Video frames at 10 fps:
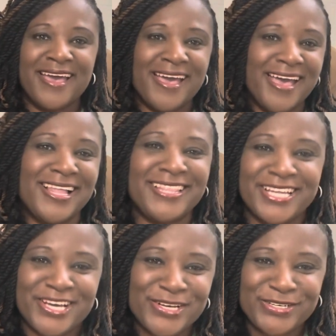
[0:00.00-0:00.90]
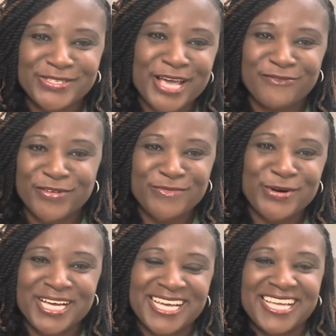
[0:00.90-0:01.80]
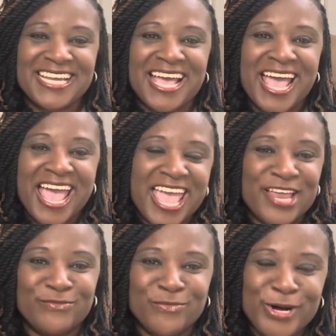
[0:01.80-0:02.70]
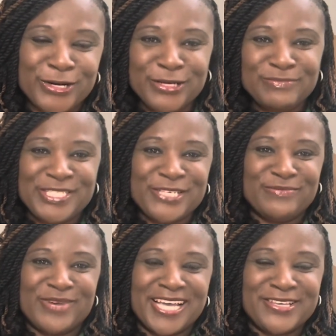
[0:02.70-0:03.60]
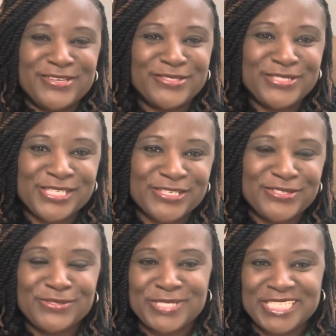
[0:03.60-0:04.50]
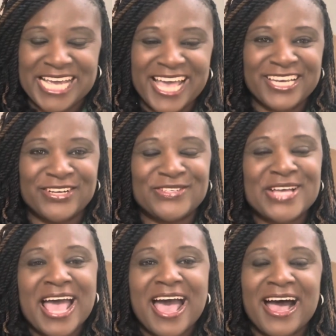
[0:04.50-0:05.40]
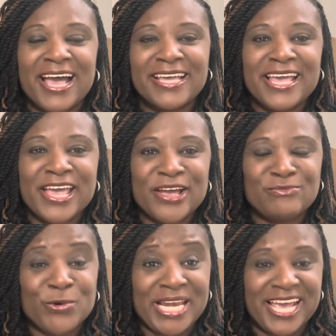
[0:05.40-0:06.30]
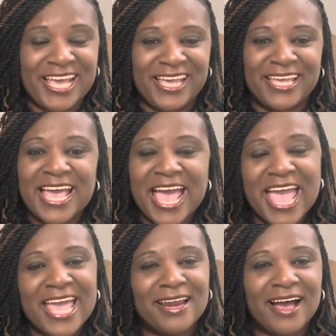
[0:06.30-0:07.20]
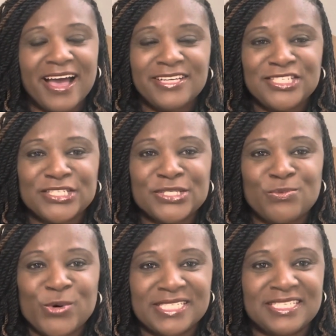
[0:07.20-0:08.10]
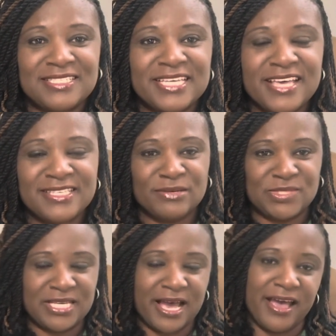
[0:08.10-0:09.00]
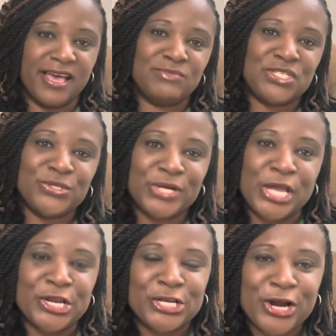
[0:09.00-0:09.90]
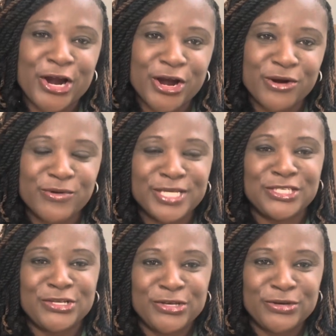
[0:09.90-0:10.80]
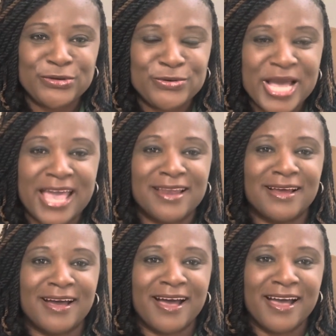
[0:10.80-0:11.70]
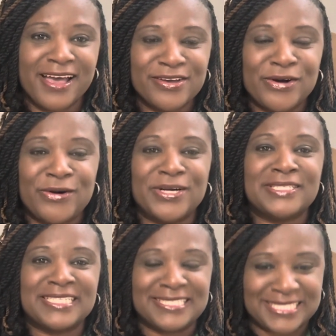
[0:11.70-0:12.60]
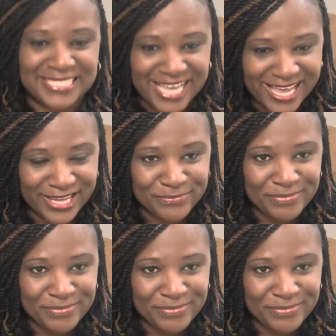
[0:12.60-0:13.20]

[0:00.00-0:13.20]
Hello, everyone, and welcome to my YouTube channel. I am Renee, and I just wanted to take some time to encourage you and I on today.